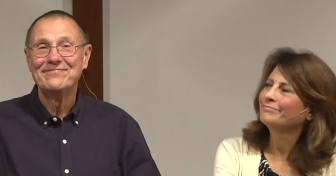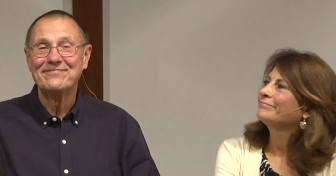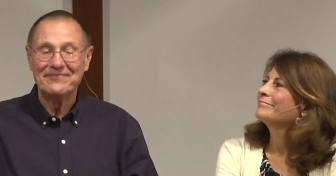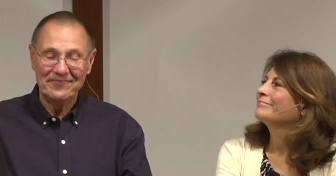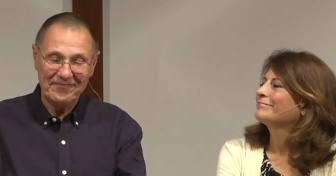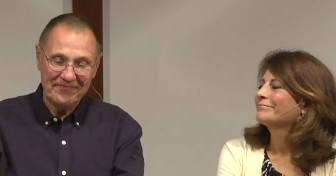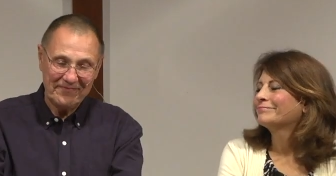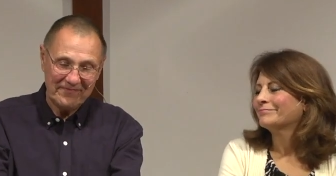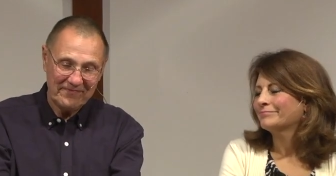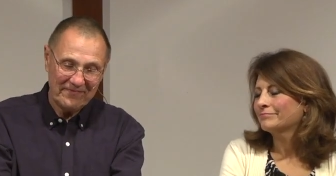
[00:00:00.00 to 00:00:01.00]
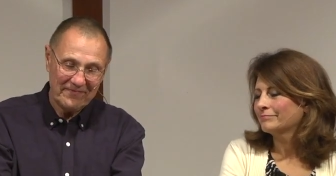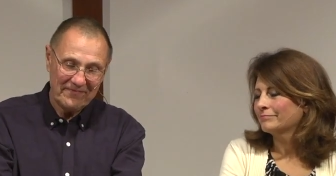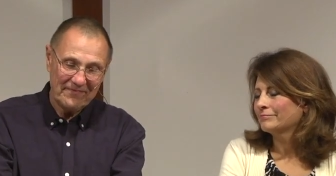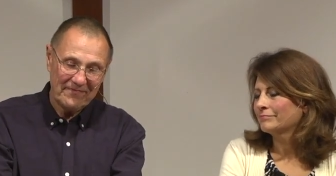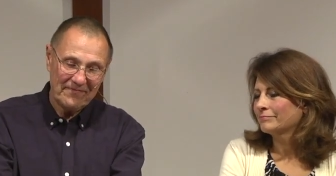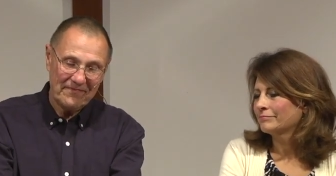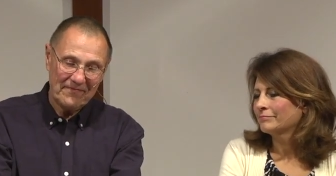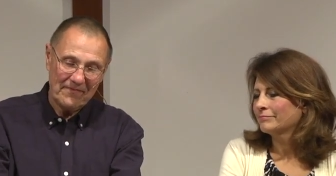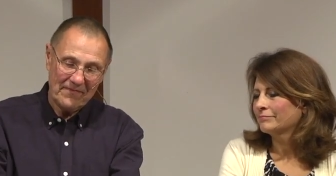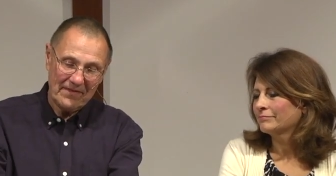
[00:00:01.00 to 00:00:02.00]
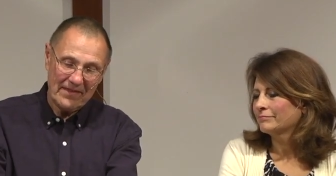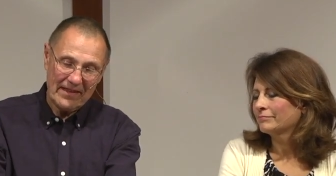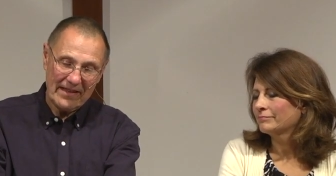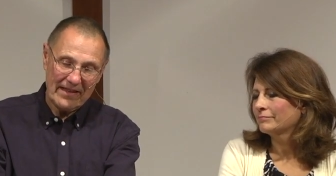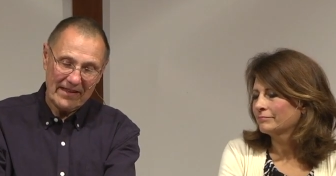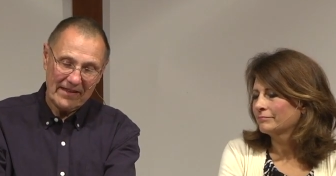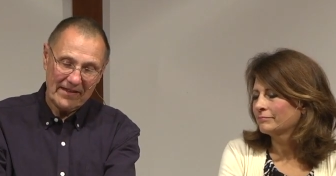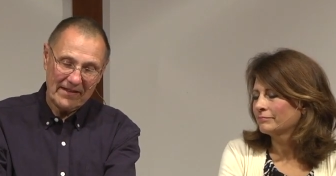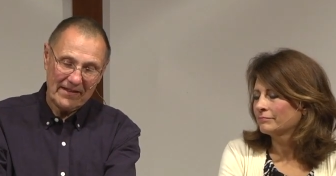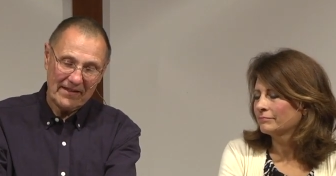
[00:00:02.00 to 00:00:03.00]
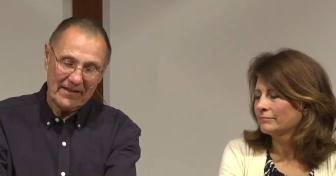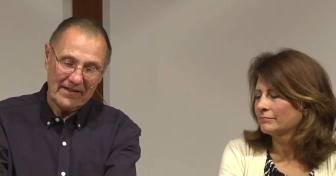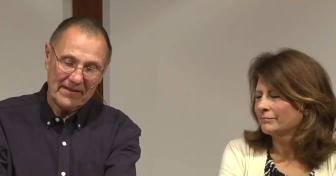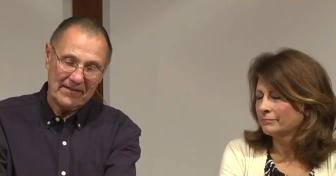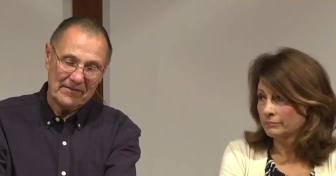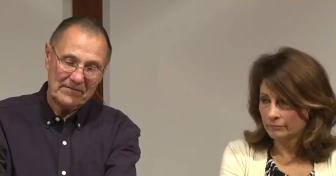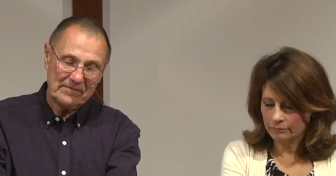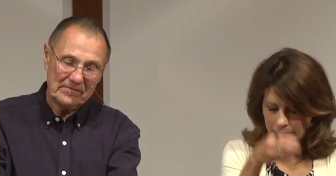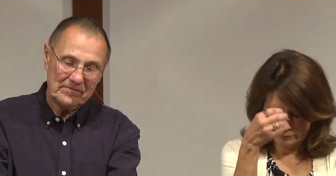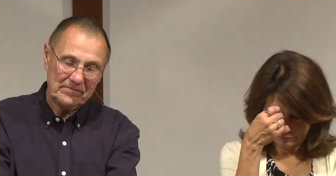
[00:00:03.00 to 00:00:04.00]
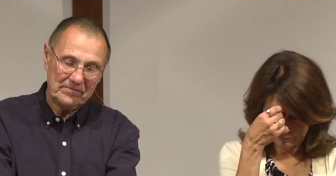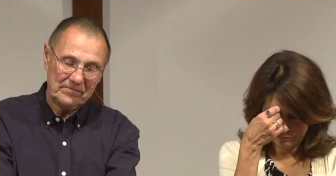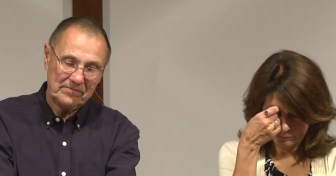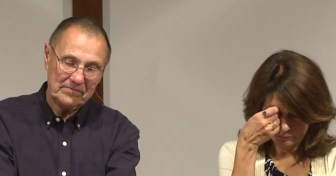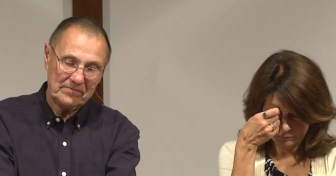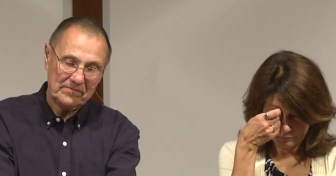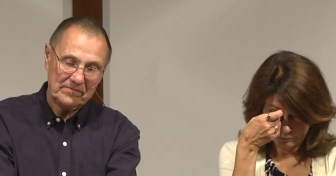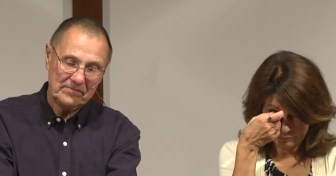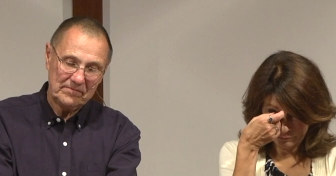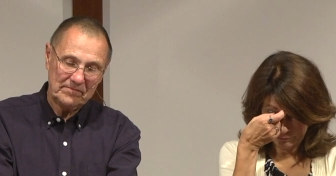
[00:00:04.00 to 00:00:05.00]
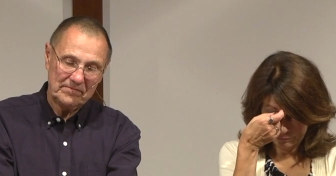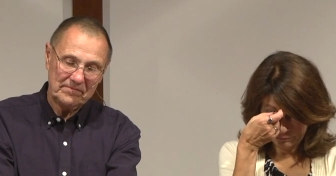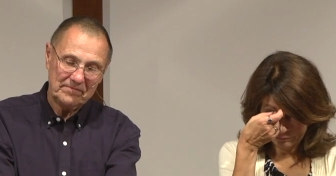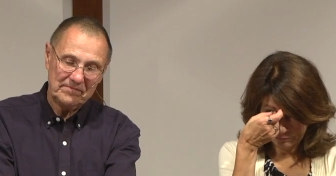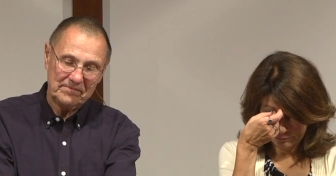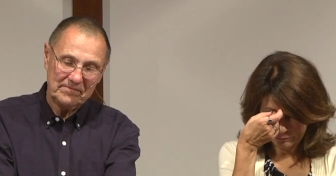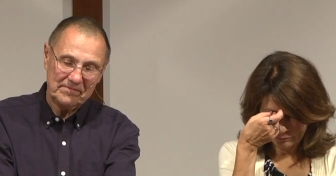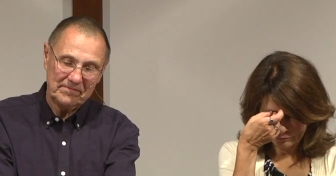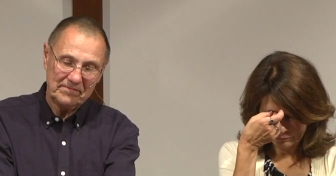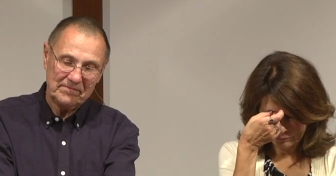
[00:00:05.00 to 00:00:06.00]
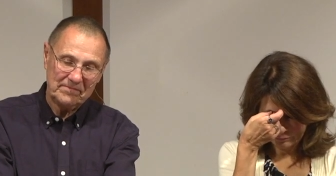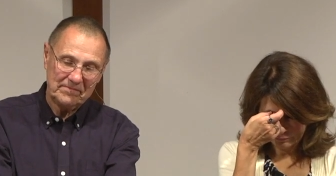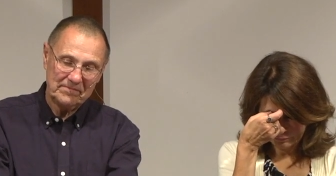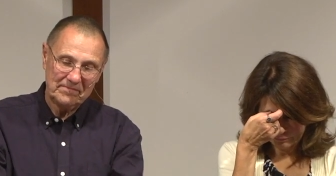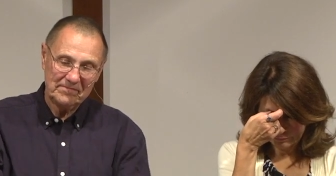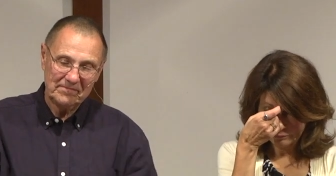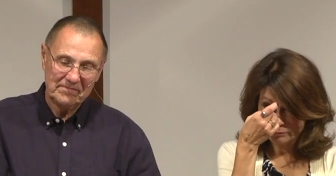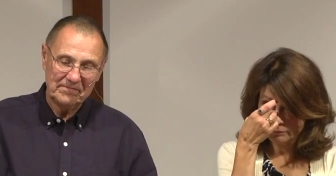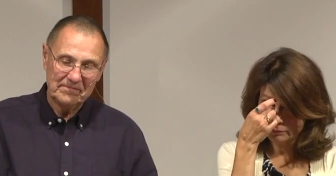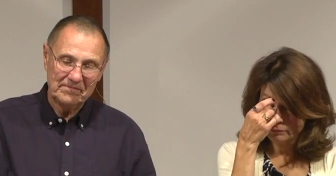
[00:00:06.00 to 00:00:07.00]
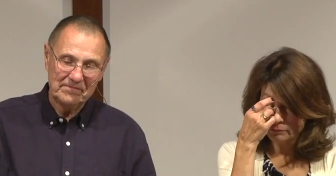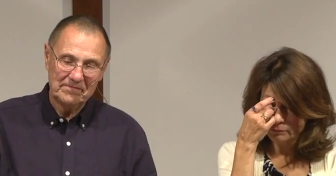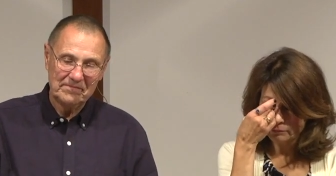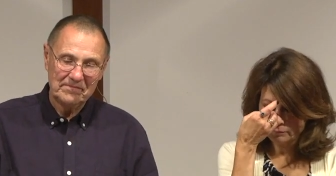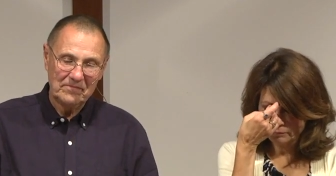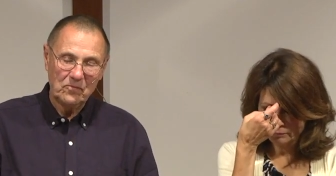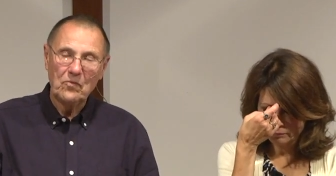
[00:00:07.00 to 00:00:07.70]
(silence)